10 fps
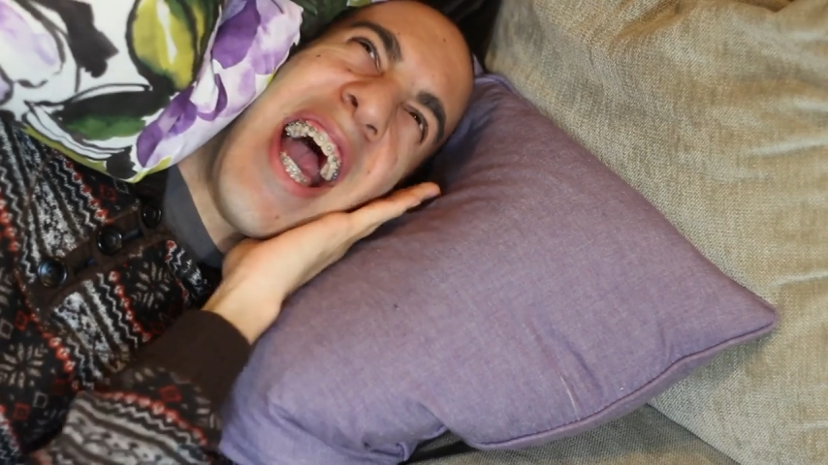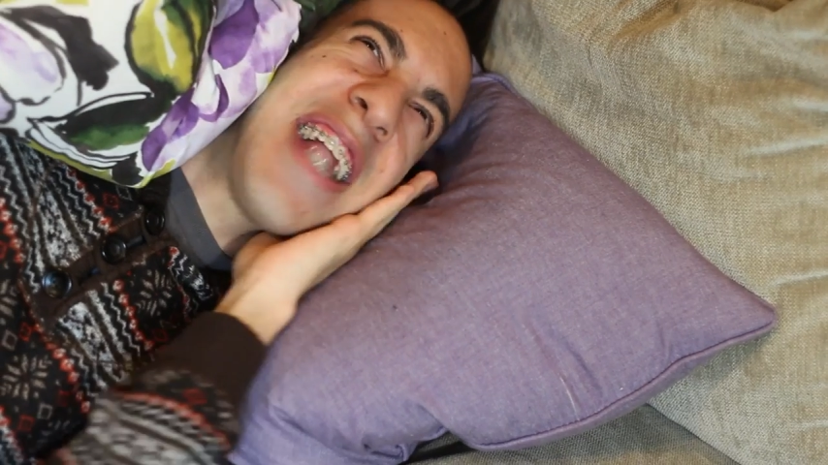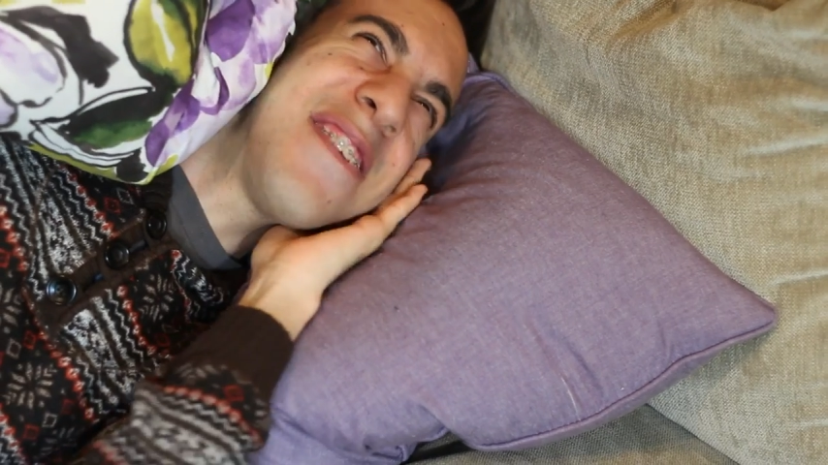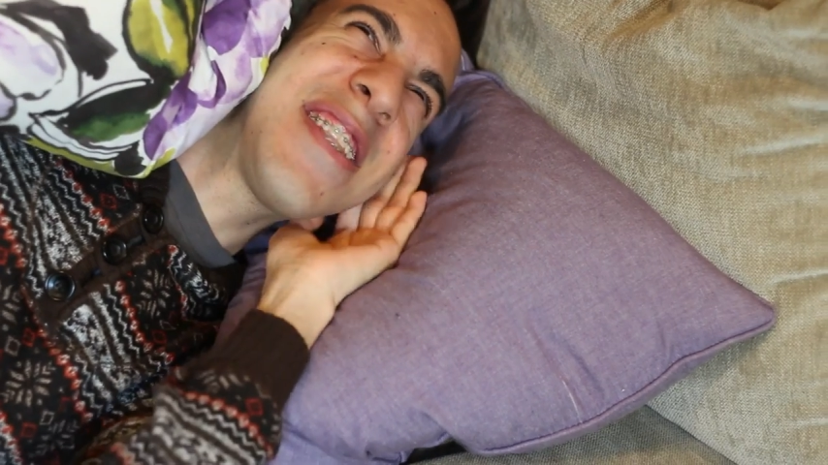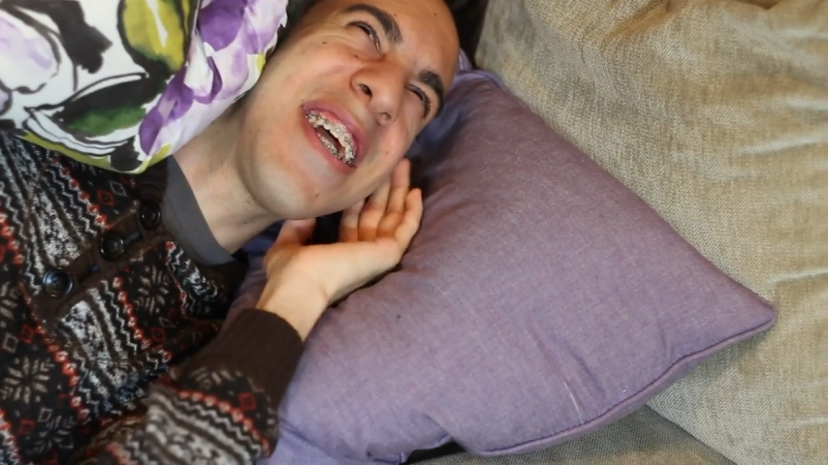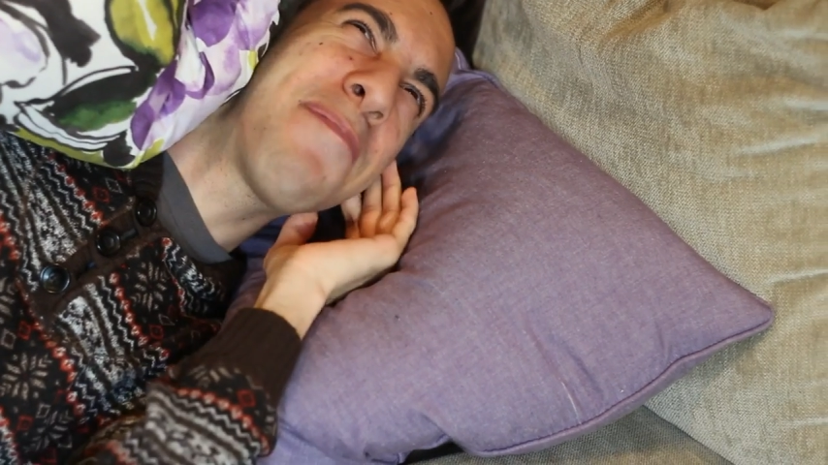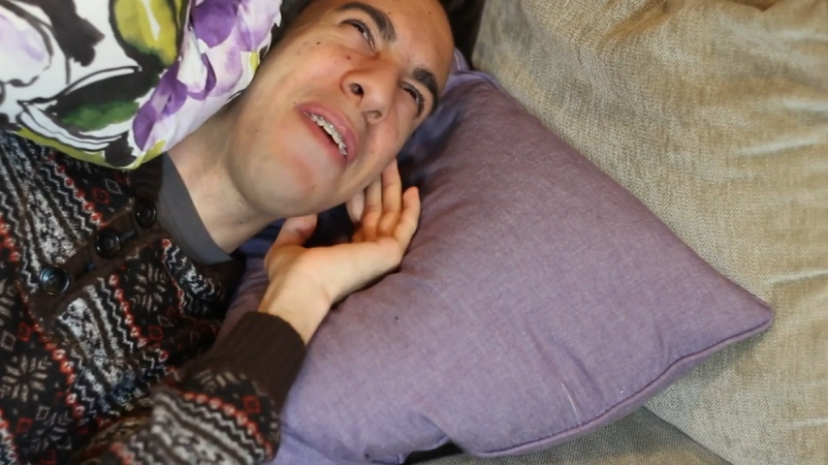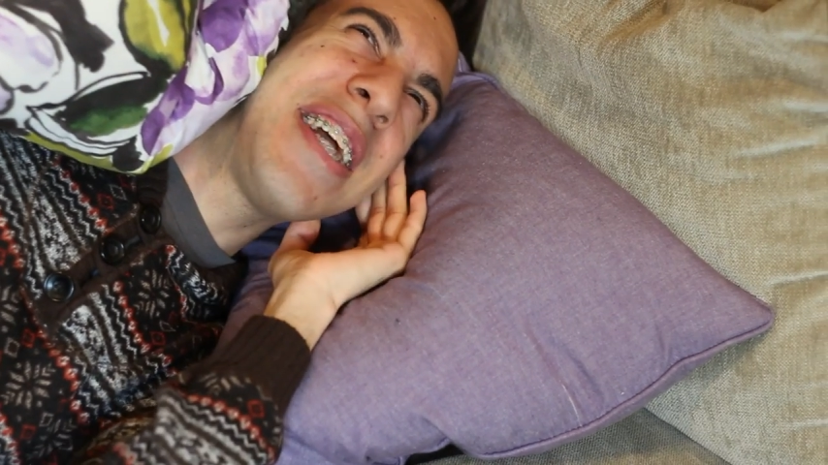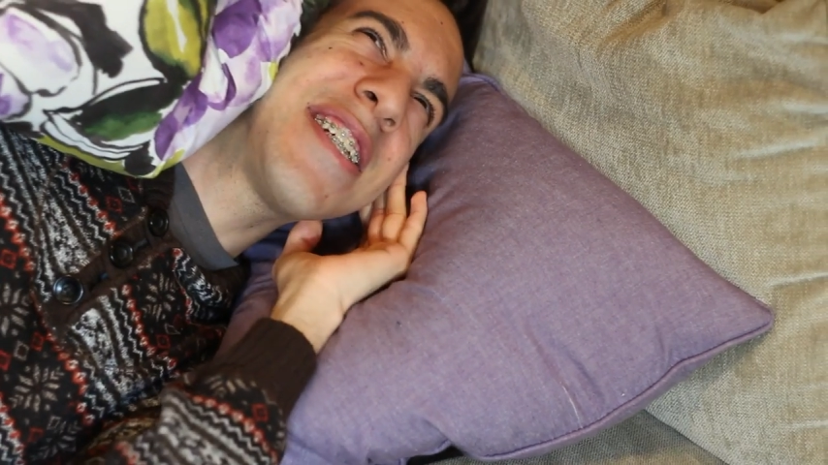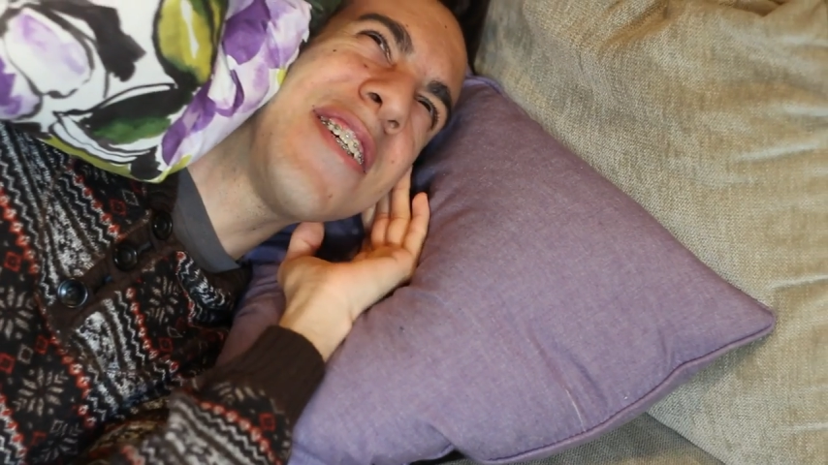I don't think
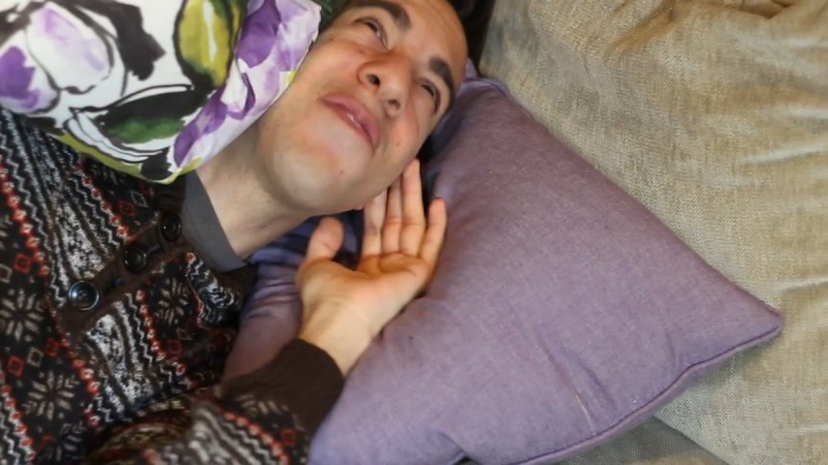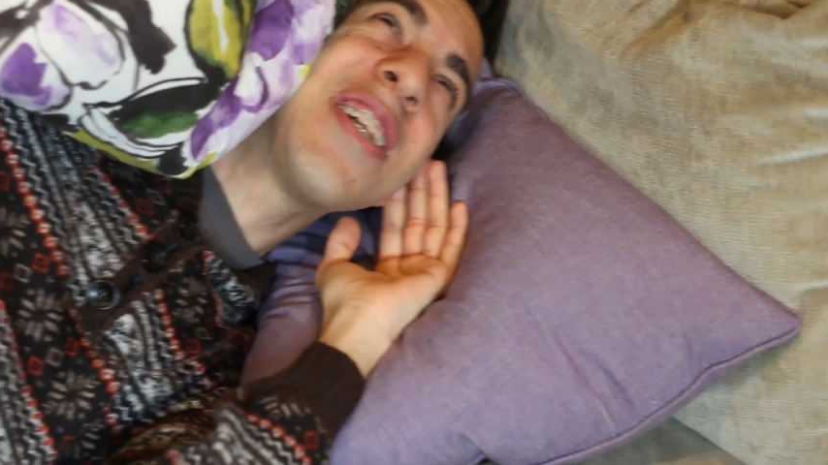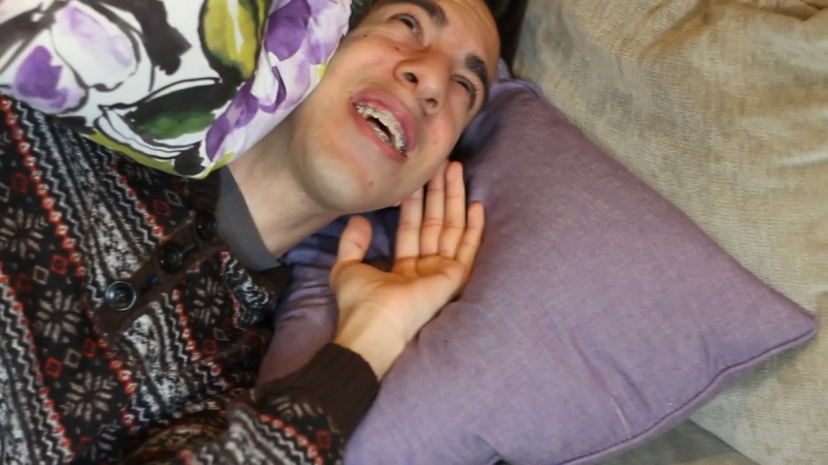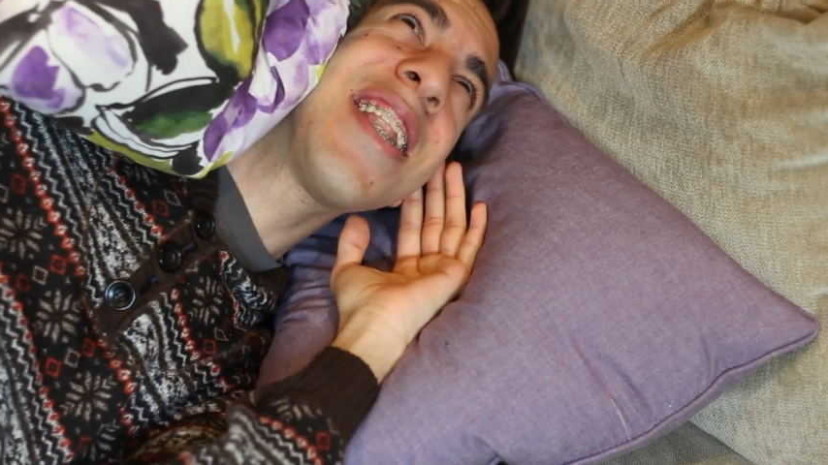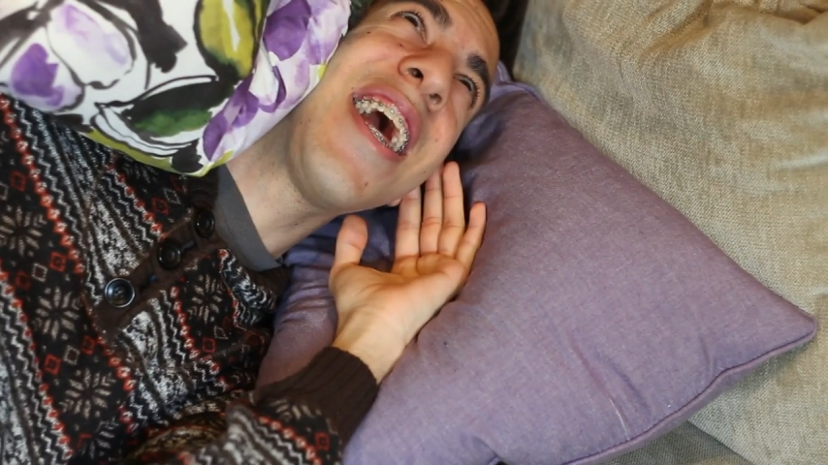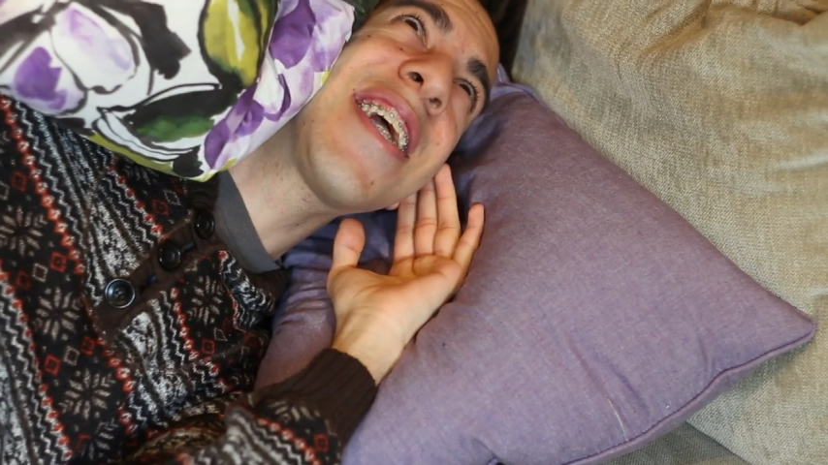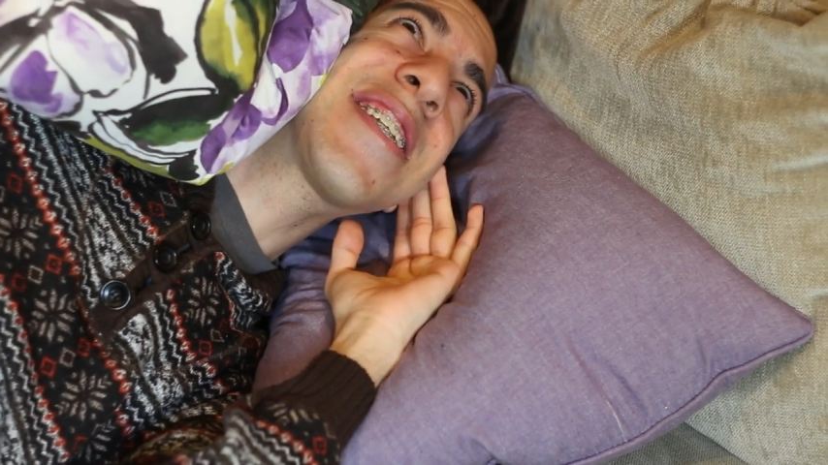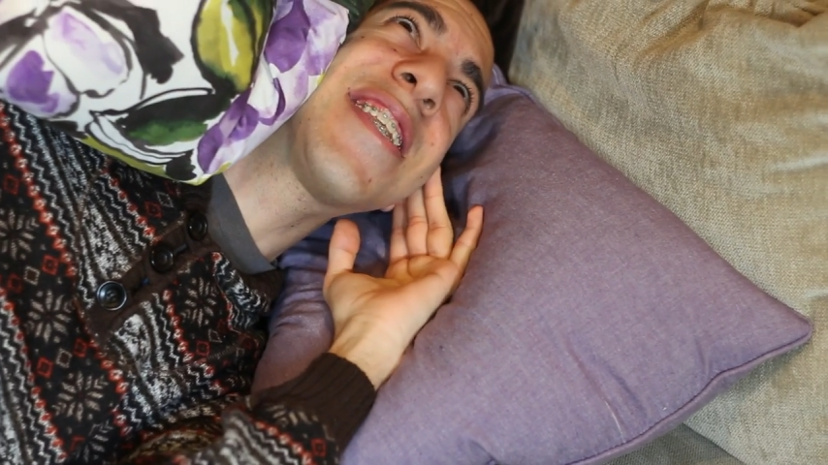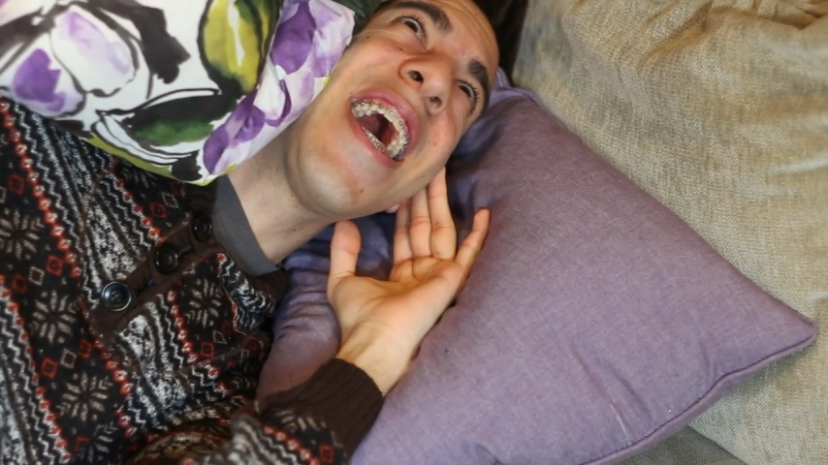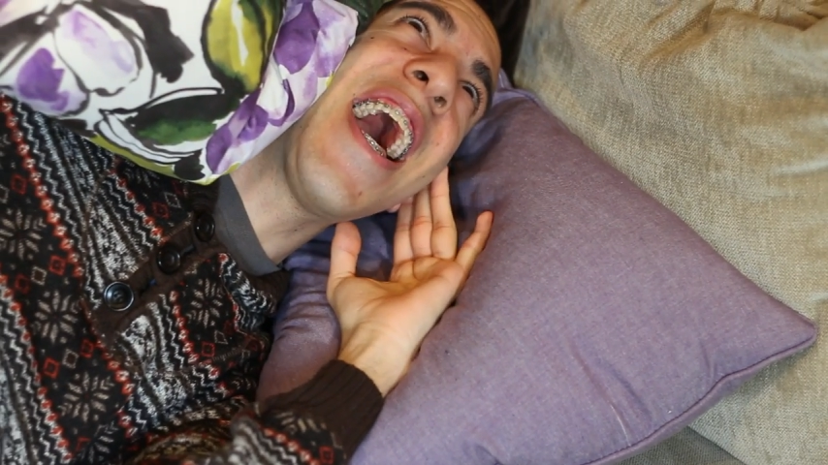Peaches really
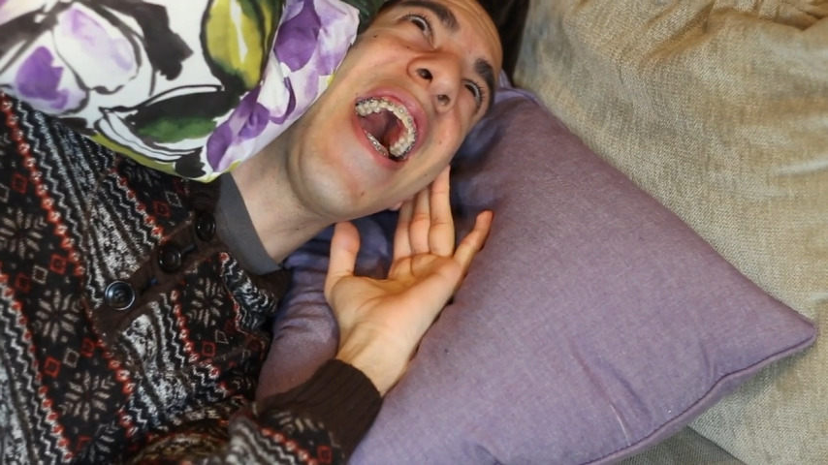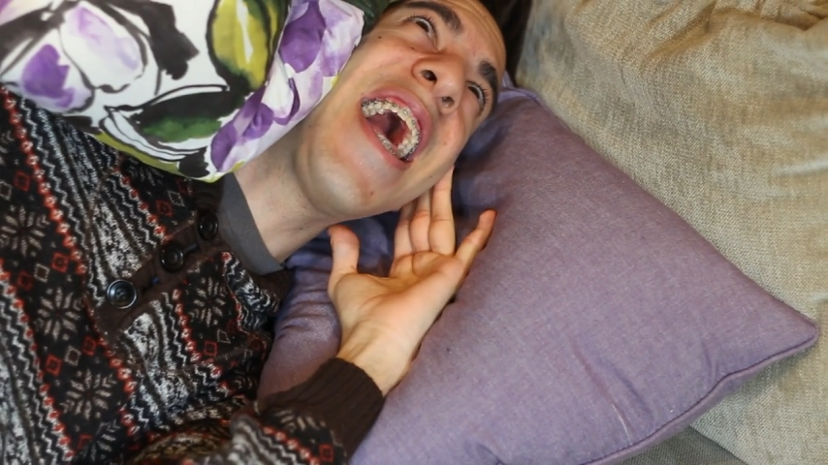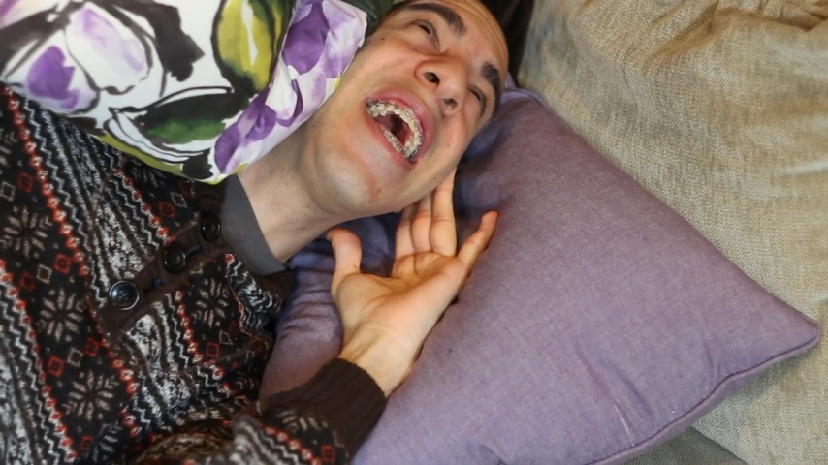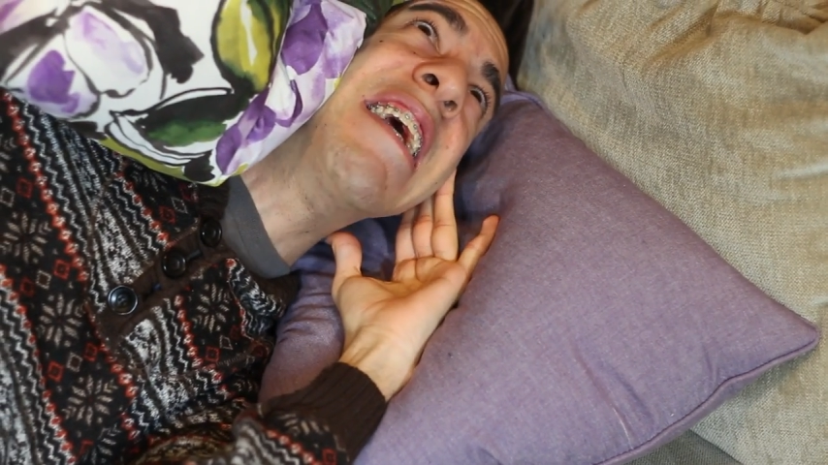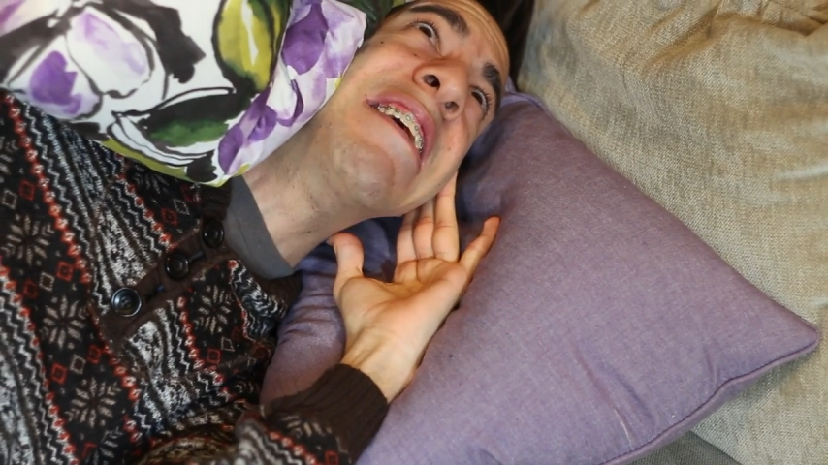likes that.